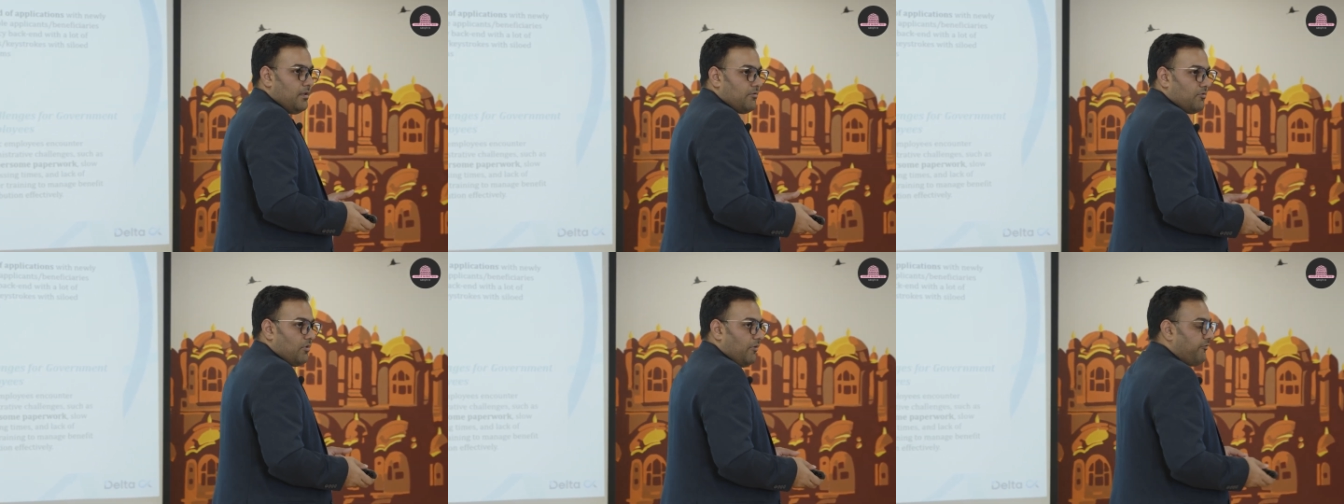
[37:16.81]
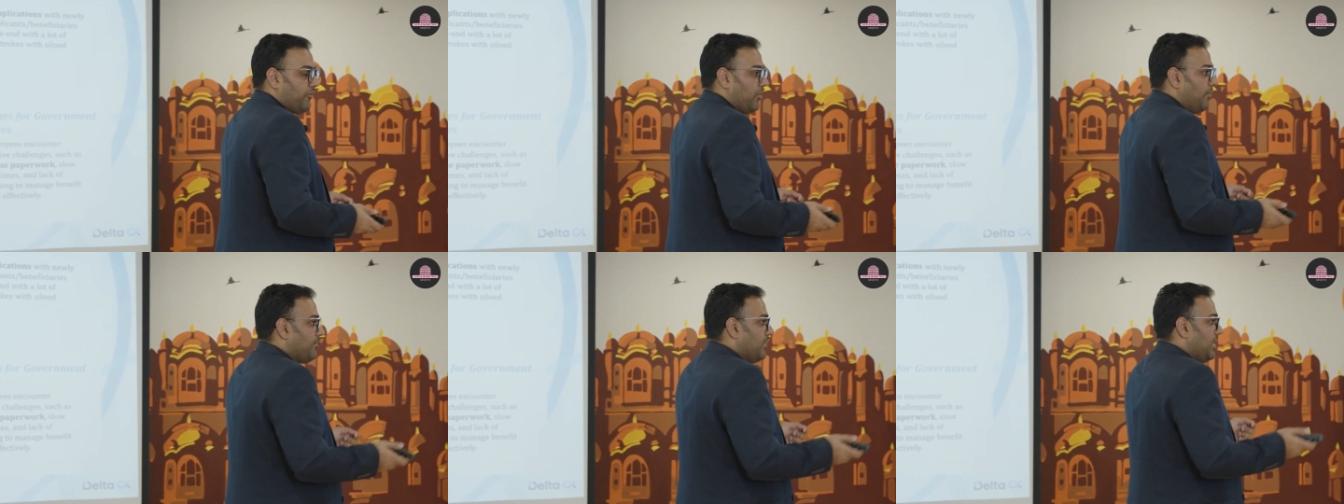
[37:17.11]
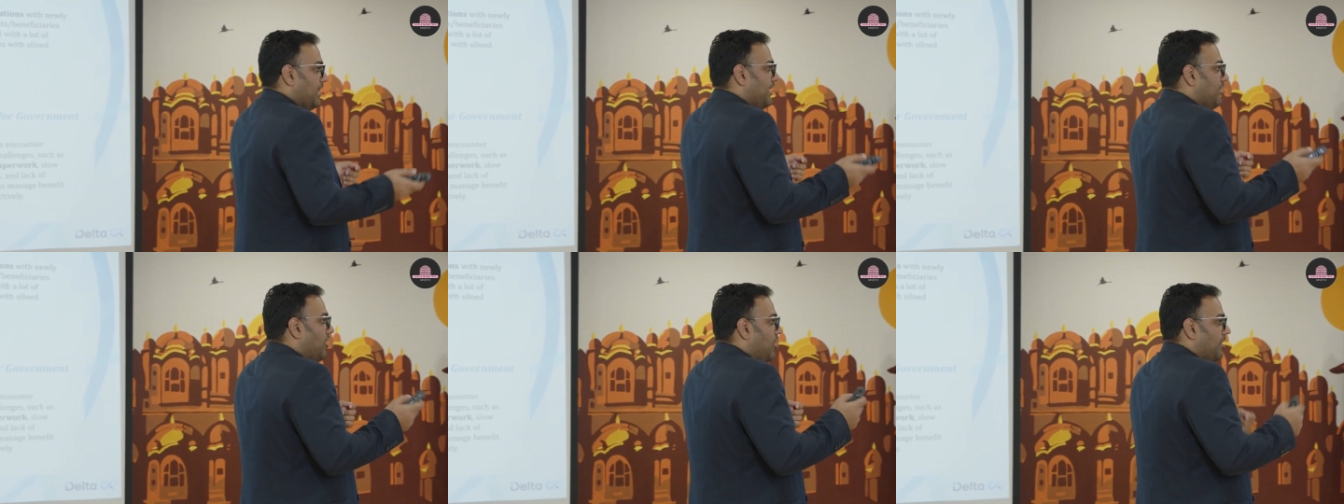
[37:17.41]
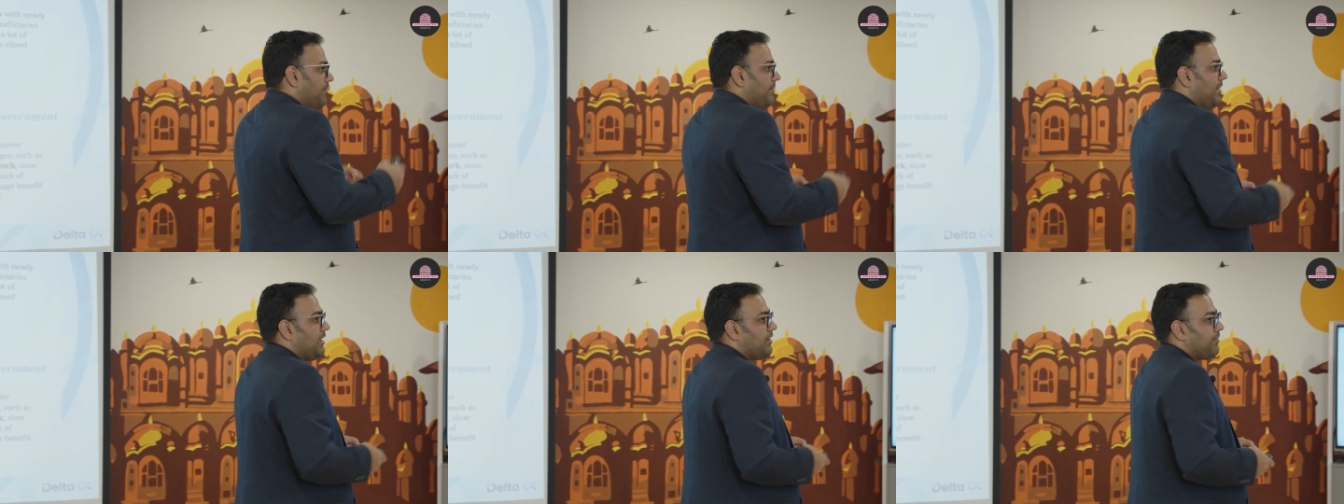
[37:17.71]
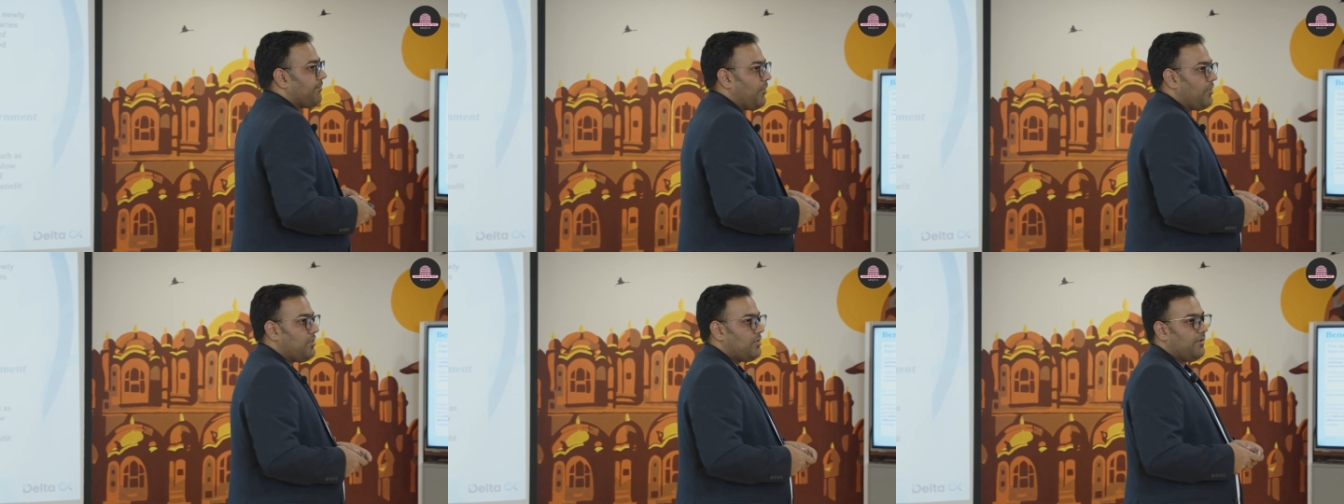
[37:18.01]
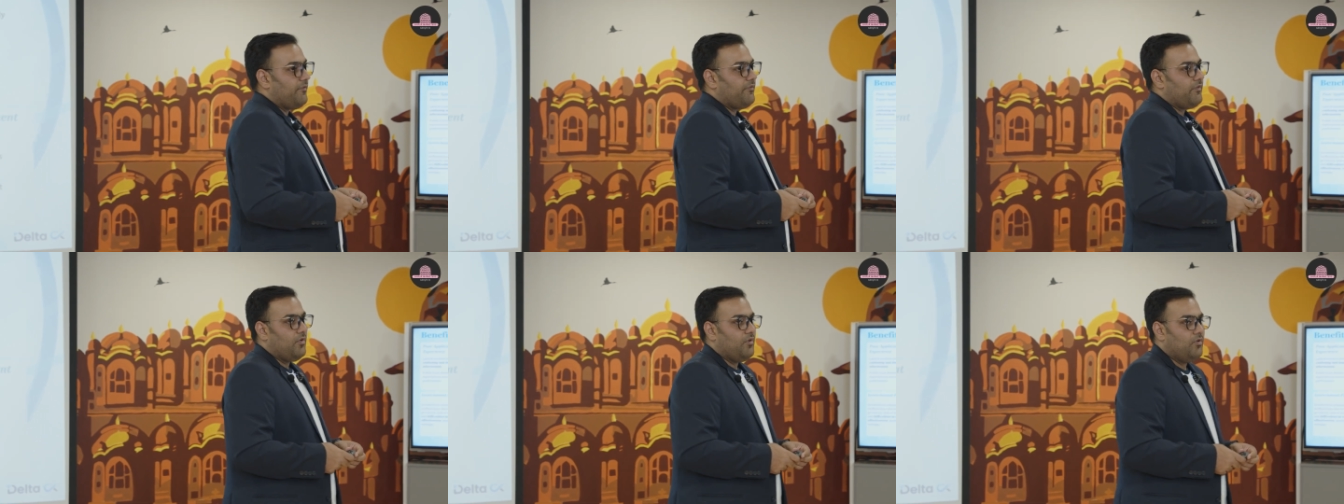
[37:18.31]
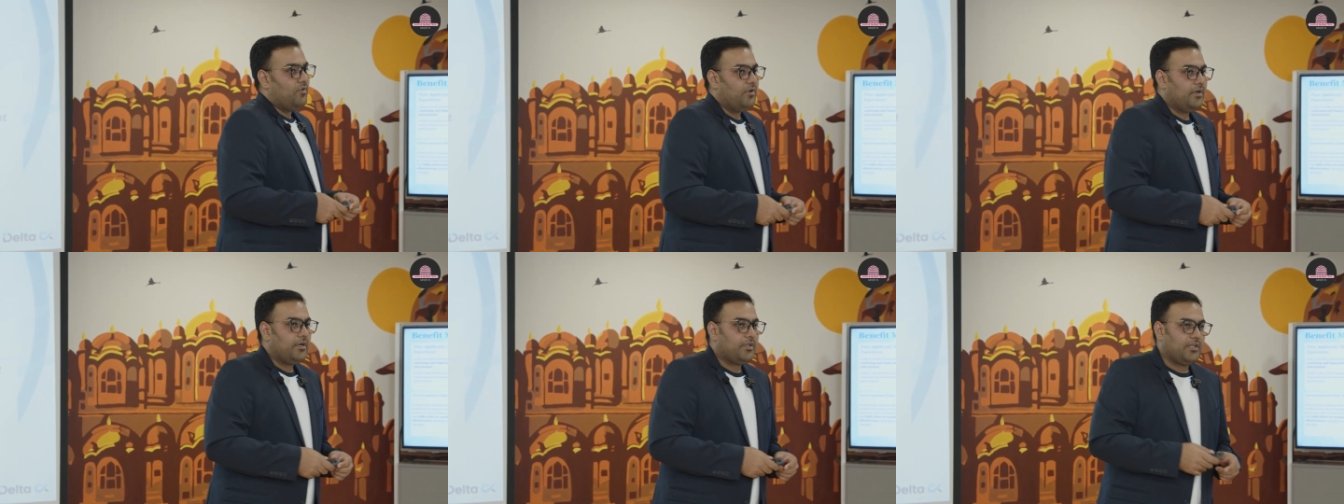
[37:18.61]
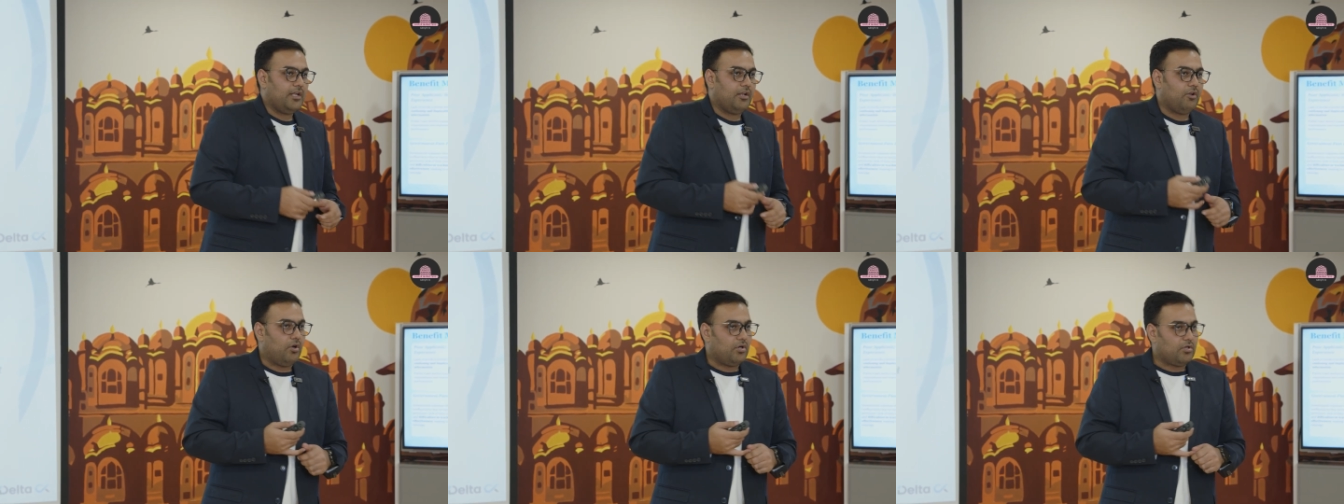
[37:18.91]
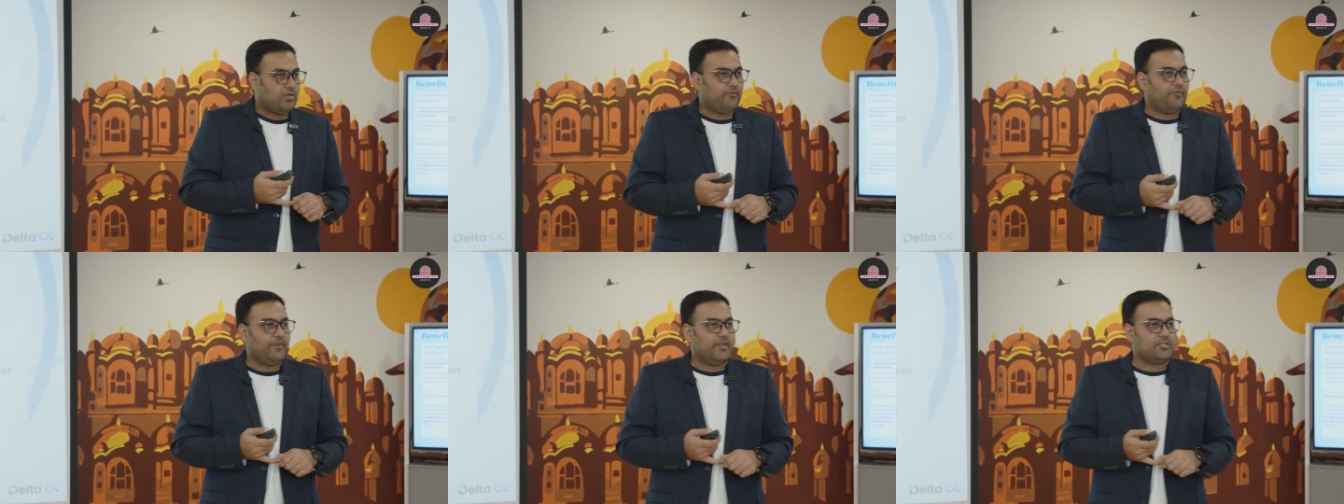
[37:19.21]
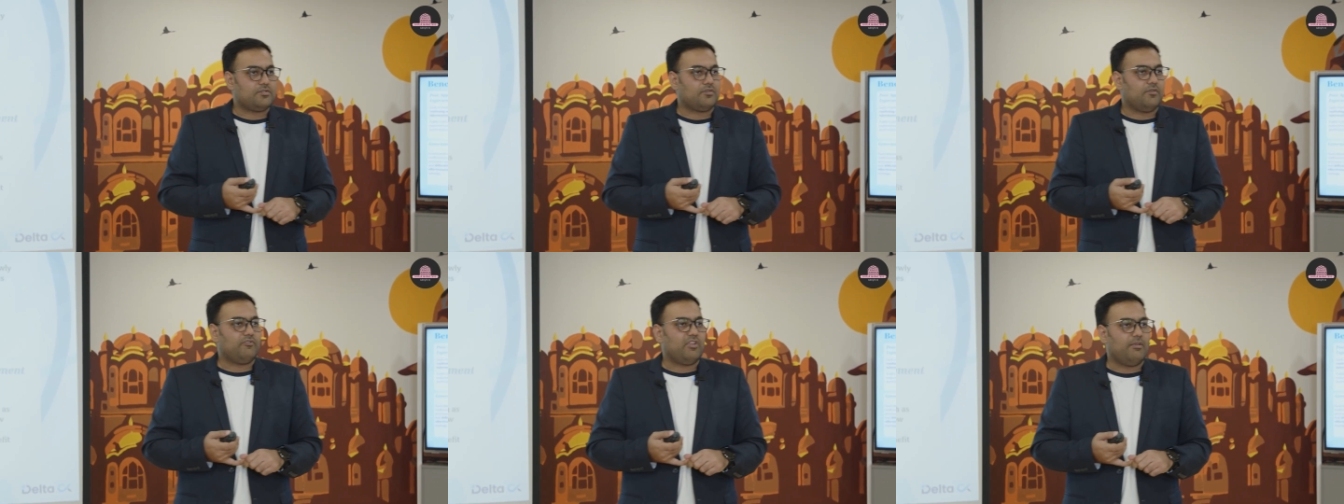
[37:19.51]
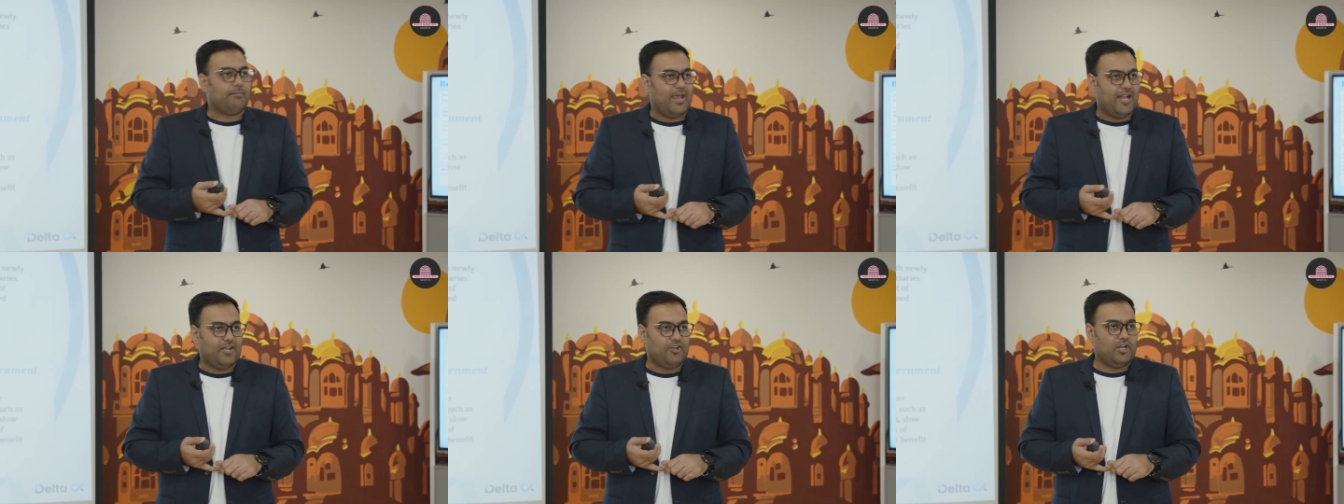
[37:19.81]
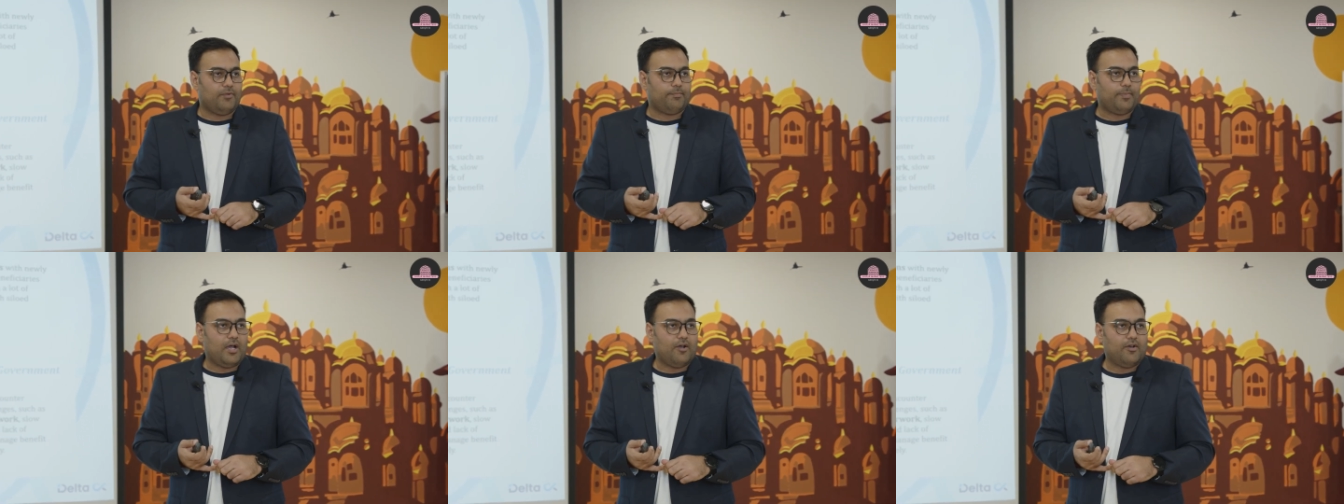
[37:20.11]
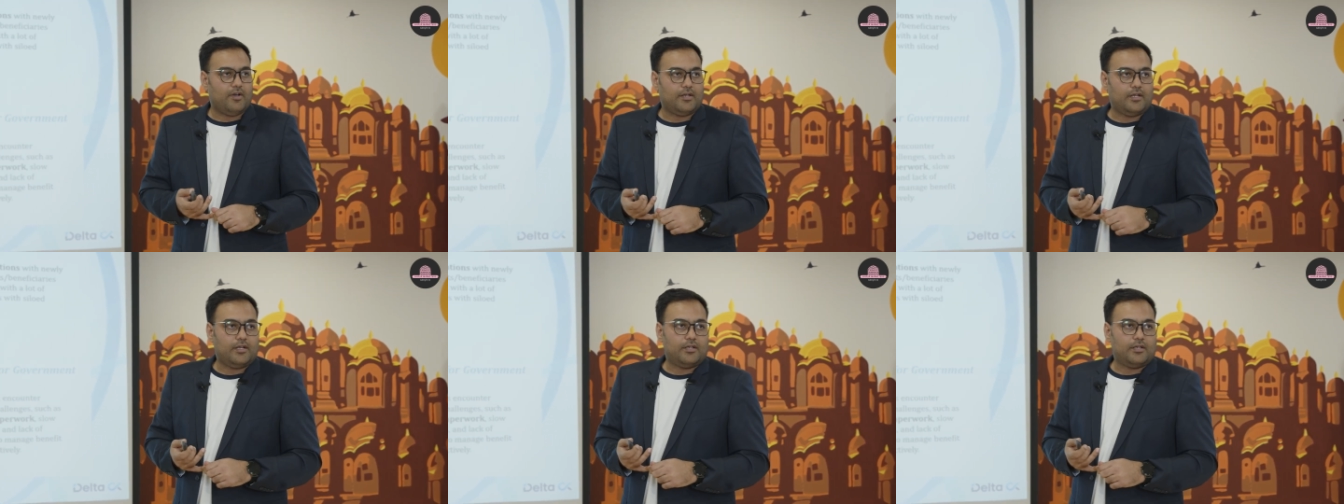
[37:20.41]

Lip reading: So from the government's point of view, it's a lot of waste of the manual power.